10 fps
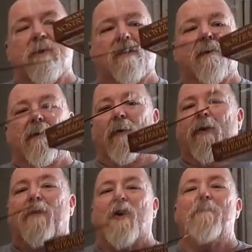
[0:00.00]
you can, well,
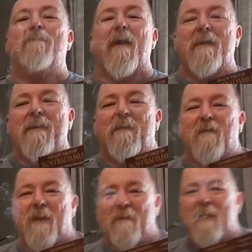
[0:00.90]
no, don't bury them if
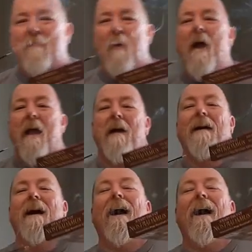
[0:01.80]
you're giving them away.